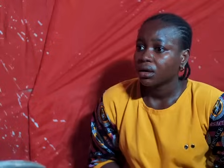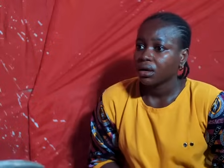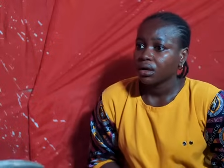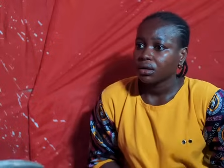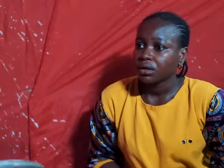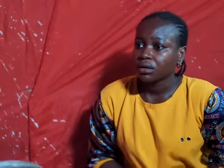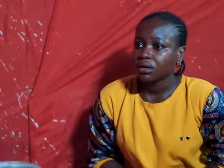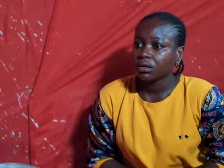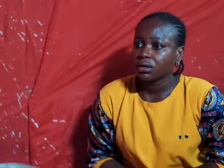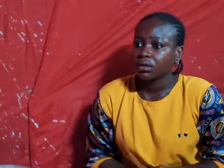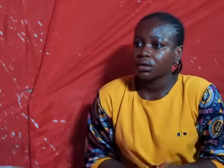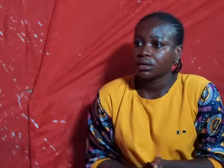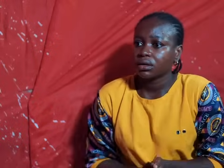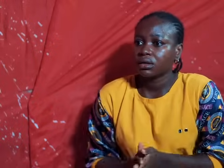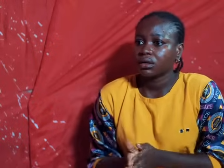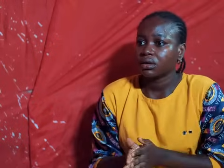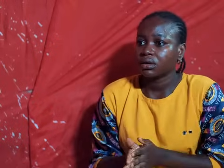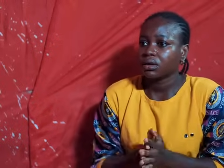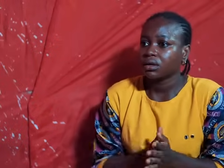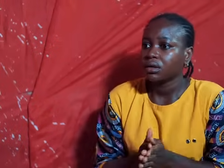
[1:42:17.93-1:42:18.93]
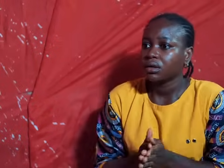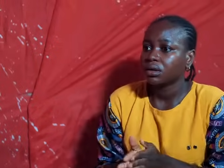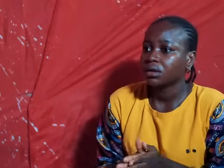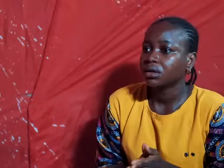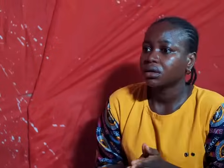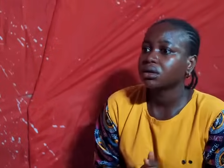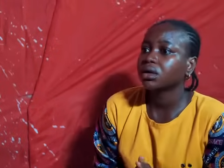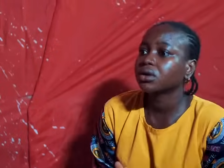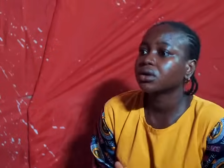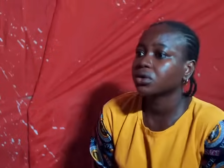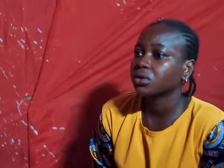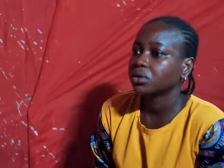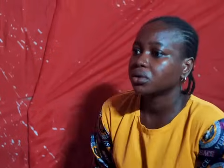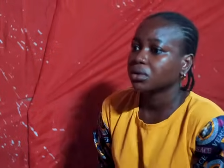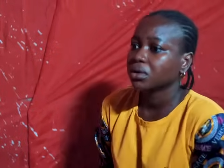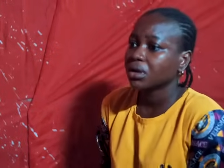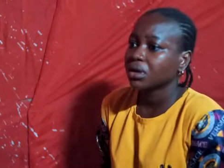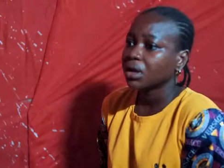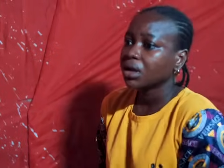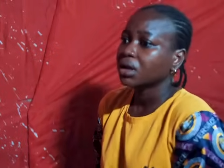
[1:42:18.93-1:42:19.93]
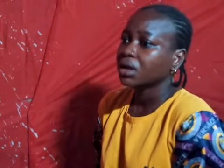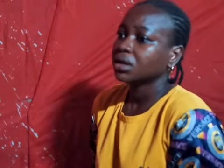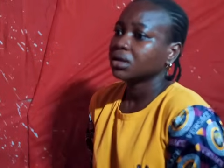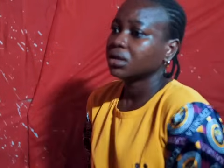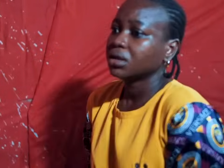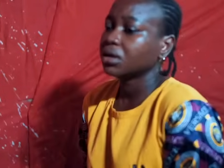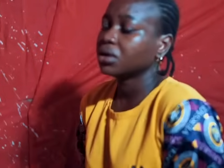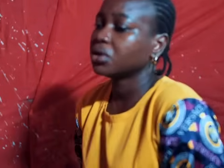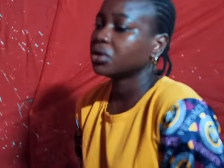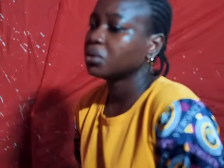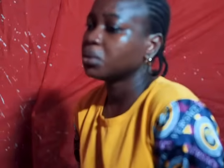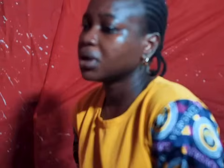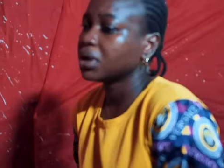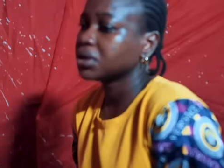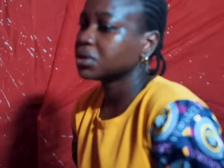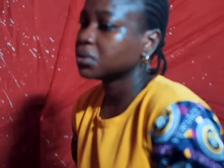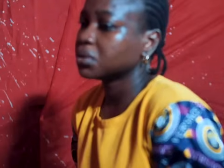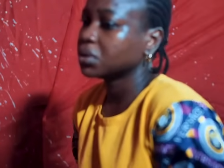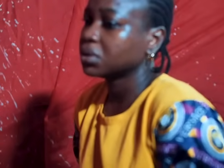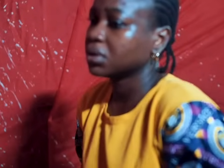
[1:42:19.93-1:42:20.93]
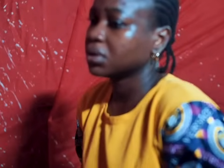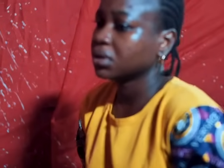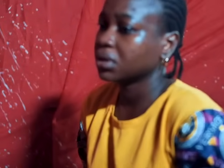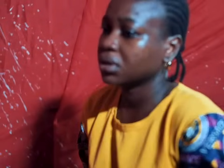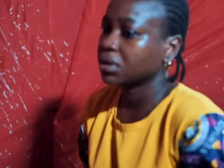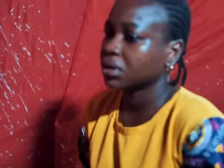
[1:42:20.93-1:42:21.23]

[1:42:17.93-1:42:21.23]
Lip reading: Hey, thank you. Thank you, wise one.